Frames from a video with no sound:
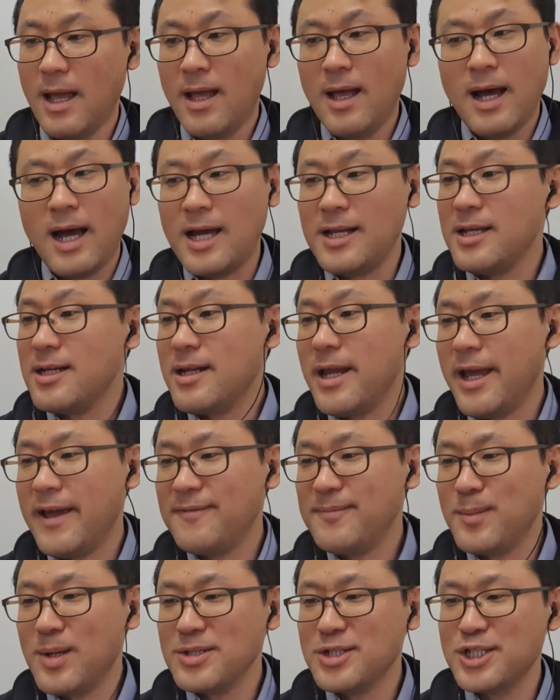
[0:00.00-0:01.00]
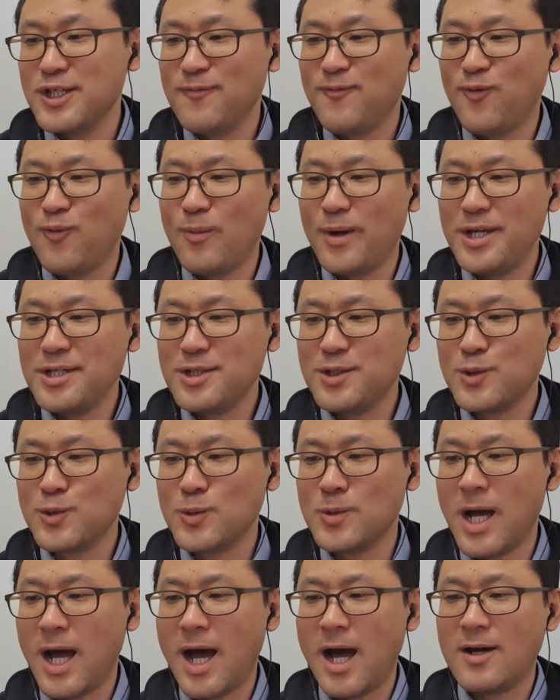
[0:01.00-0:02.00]
I didn't have much information
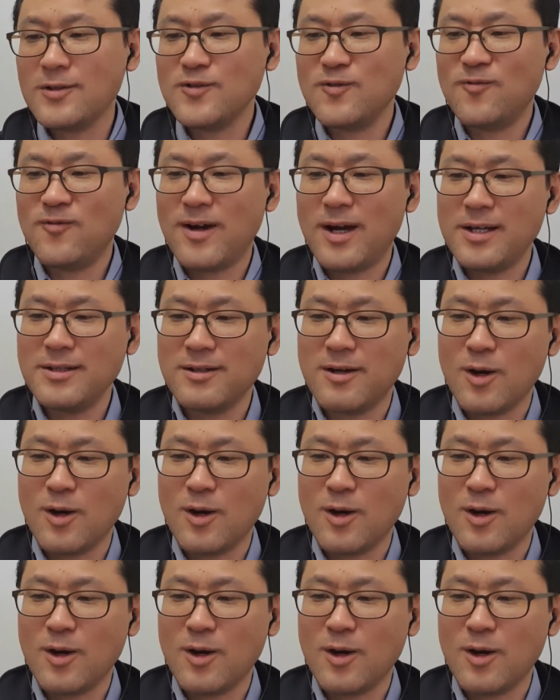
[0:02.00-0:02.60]
on how to find